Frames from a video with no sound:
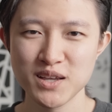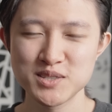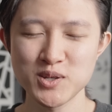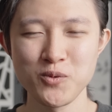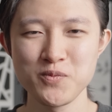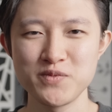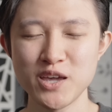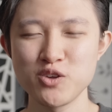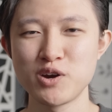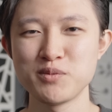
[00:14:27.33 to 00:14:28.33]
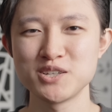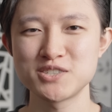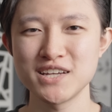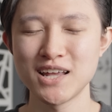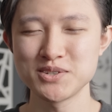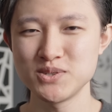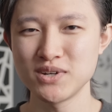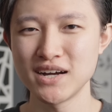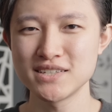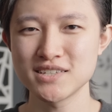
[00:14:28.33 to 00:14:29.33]
So thank you very much, and I'll see you
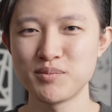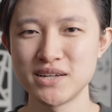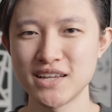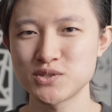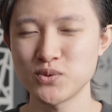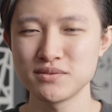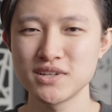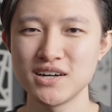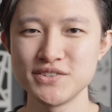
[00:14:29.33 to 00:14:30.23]
guys on my next one.